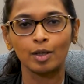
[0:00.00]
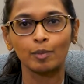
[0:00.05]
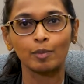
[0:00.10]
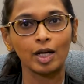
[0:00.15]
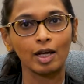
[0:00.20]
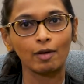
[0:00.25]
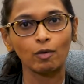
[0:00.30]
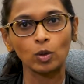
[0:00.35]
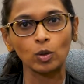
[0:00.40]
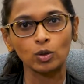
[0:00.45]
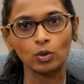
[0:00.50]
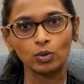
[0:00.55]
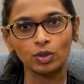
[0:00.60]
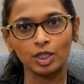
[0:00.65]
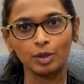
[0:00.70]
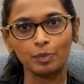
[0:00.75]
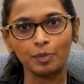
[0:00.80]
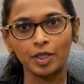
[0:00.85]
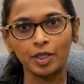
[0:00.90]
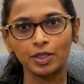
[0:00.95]
But I've also
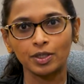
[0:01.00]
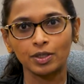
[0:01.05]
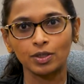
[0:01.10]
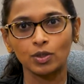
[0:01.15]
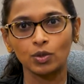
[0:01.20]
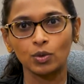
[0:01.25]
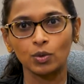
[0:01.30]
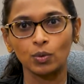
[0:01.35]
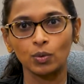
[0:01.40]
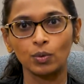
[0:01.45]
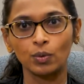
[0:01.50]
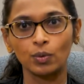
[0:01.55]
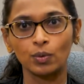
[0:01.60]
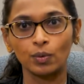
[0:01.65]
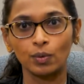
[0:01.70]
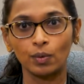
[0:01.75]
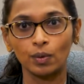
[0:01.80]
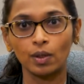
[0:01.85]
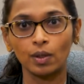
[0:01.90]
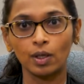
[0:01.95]
seen patients
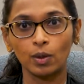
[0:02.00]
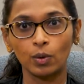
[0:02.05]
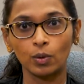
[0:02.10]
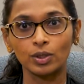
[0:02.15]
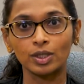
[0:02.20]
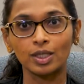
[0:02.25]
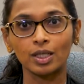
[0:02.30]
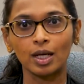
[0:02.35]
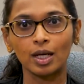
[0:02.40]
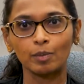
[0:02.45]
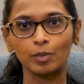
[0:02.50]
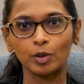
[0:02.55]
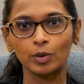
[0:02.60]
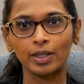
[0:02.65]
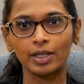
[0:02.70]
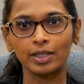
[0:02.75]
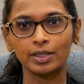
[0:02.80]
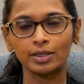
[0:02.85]
who succumb to their